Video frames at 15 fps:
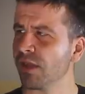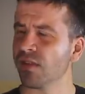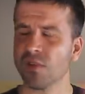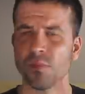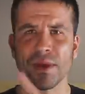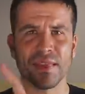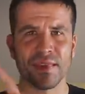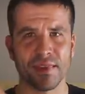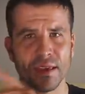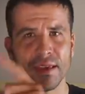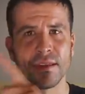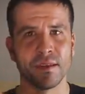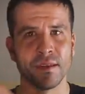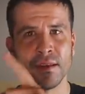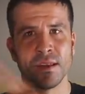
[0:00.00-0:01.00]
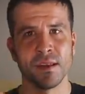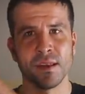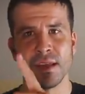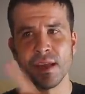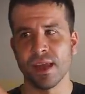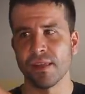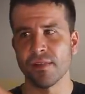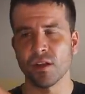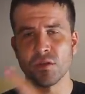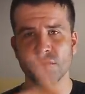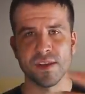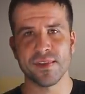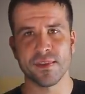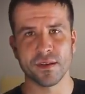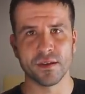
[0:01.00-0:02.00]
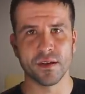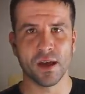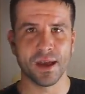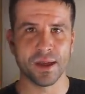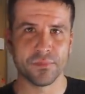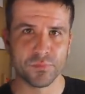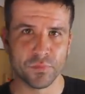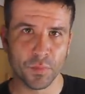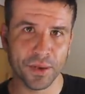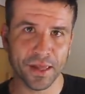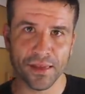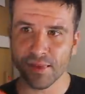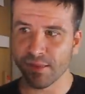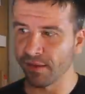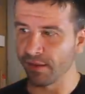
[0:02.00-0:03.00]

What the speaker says: this is my second. And the only reason I replaced